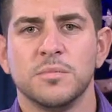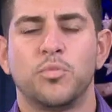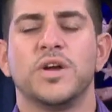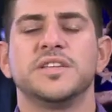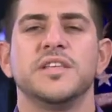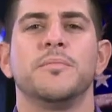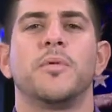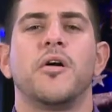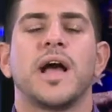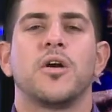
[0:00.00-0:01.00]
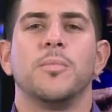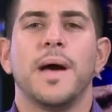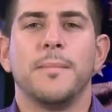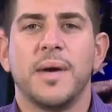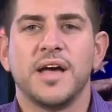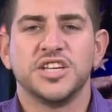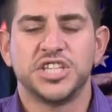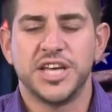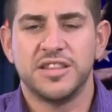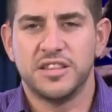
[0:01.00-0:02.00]
President Barack Obama
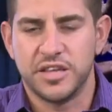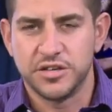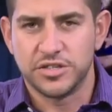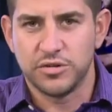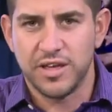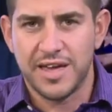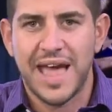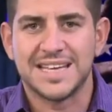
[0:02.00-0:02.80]
shed tears today